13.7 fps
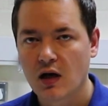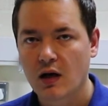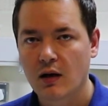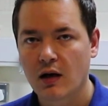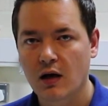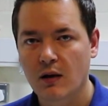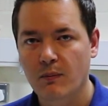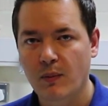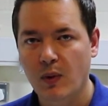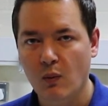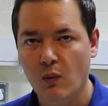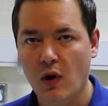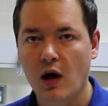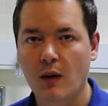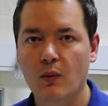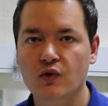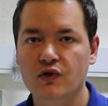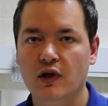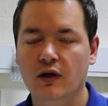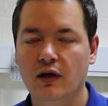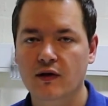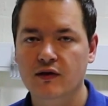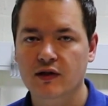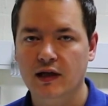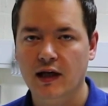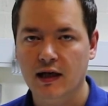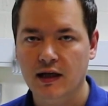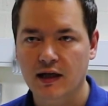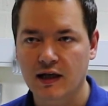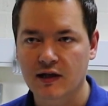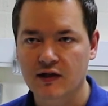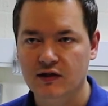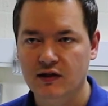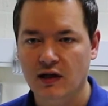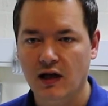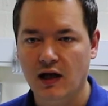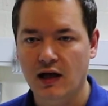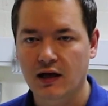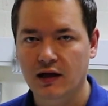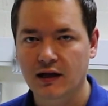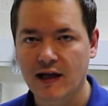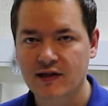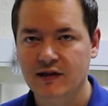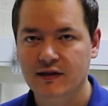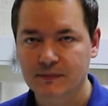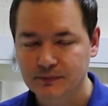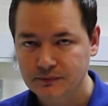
uh, but what I'm also going to get is uh, less